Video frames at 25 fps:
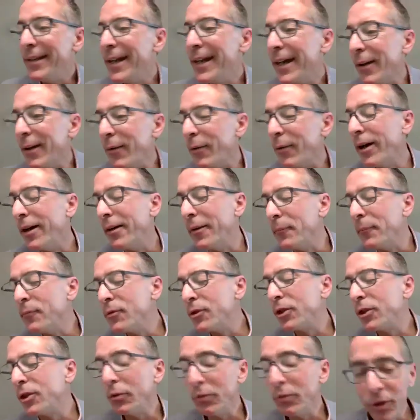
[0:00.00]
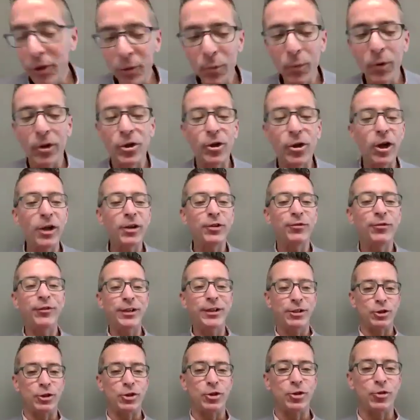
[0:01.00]
Now, so you were a
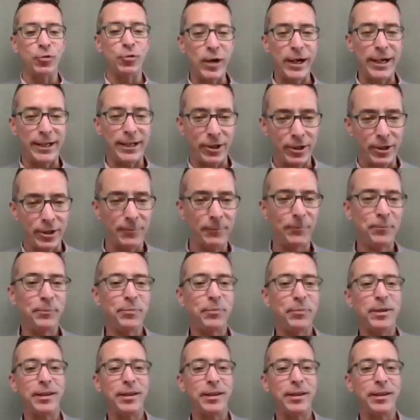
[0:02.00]
CrossFit trainer,